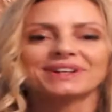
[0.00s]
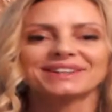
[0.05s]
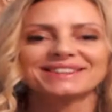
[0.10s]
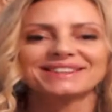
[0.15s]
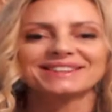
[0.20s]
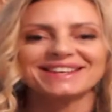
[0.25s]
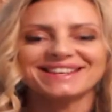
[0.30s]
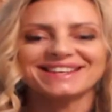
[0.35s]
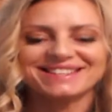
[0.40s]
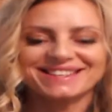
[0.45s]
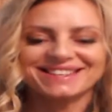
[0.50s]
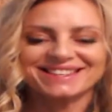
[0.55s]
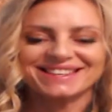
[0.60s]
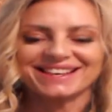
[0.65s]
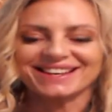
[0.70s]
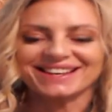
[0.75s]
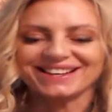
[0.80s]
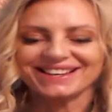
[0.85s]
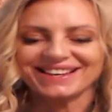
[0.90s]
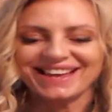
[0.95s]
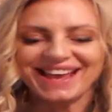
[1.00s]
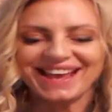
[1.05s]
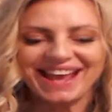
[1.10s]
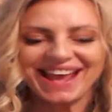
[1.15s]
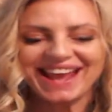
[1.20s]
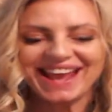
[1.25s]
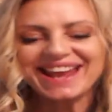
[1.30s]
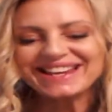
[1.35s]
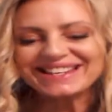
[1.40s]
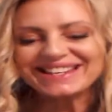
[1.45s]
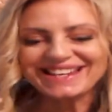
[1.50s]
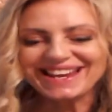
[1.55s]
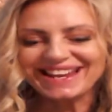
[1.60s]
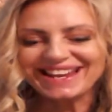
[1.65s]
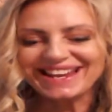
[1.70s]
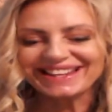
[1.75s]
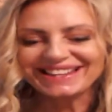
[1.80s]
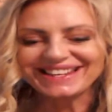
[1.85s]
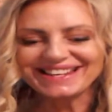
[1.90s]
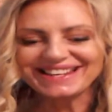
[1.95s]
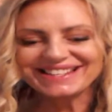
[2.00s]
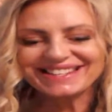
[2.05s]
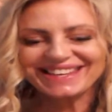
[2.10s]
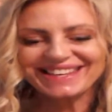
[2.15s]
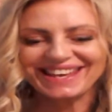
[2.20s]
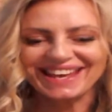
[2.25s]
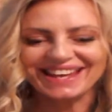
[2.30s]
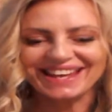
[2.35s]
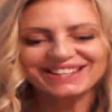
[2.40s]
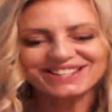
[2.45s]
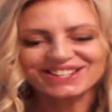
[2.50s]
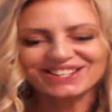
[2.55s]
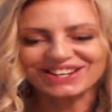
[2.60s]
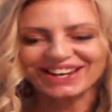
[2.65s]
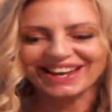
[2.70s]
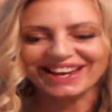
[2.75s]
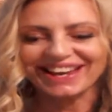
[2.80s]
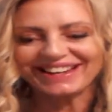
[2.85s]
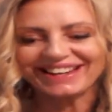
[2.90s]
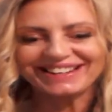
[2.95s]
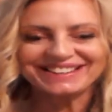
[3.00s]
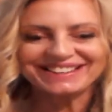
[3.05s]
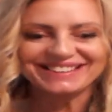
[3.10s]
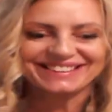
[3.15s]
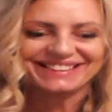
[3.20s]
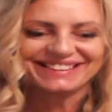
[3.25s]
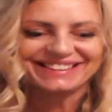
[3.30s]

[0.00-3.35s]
there's heat in this kitchen.